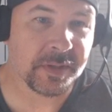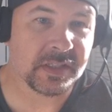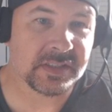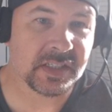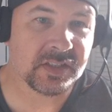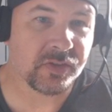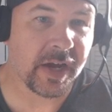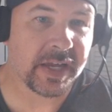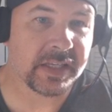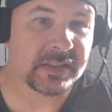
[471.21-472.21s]
I think 6
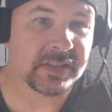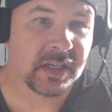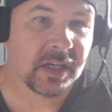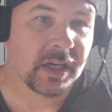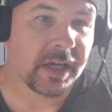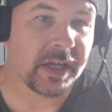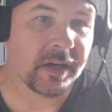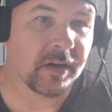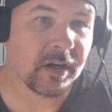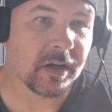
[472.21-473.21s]
dragons,
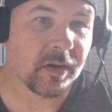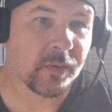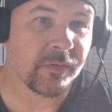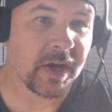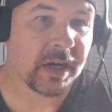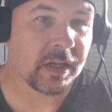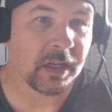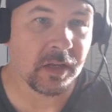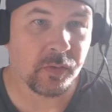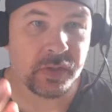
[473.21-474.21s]
and we've got a
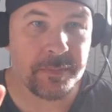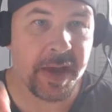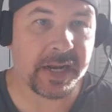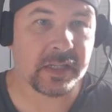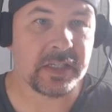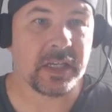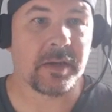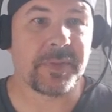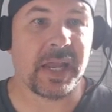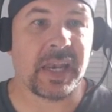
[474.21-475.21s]
Lonely Bat cleaning
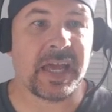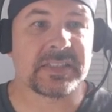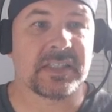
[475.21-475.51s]
up that last